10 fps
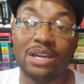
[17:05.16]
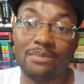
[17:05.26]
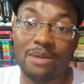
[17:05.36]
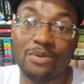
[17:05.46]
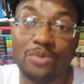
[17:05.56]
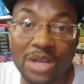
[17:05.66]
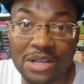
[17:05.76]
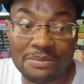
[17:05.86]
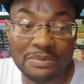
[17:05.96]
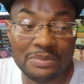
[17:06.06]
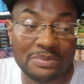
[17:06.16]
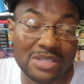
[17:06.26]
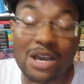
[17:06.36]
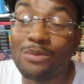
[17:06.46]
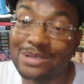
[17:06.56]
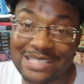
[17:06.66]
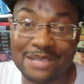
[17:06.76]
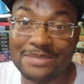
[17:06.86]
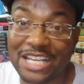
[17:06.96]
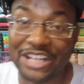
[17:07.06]
them up and read them. So I won't
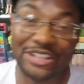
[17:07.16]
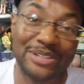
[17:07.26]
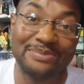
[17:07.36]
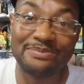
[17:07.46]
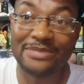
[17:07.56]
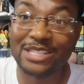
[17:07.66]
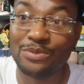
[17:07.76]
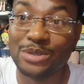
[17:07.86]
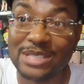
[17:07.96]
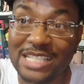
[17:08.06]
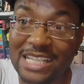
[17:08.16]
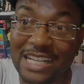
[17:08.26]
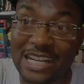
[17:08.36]
skip Chandler. So we'll see you in the